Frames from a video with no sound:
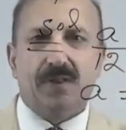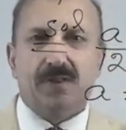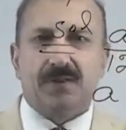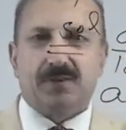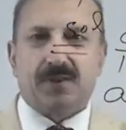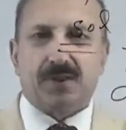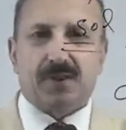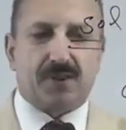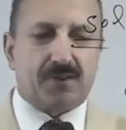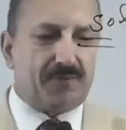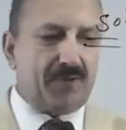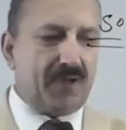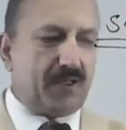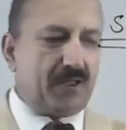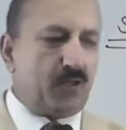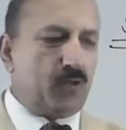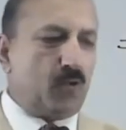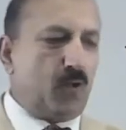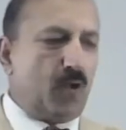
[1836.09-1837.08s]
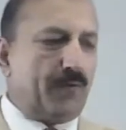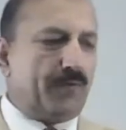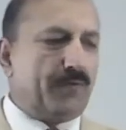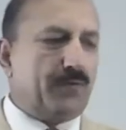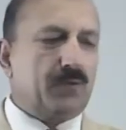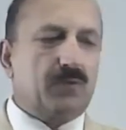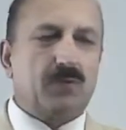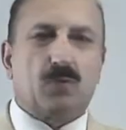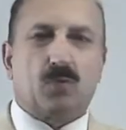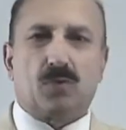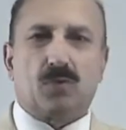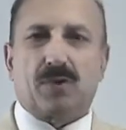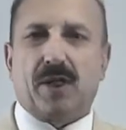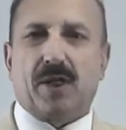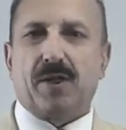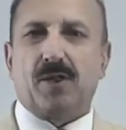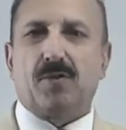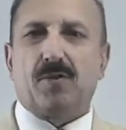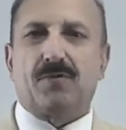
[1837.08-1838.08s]
This is value of
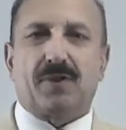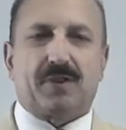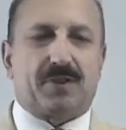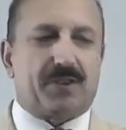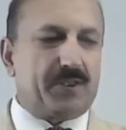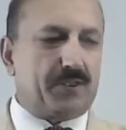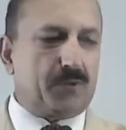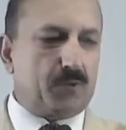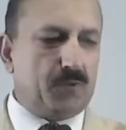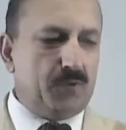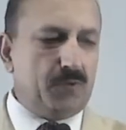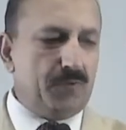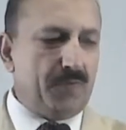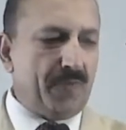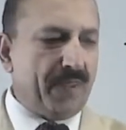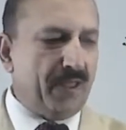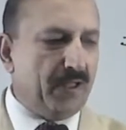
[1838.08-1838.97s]
cosine of 62.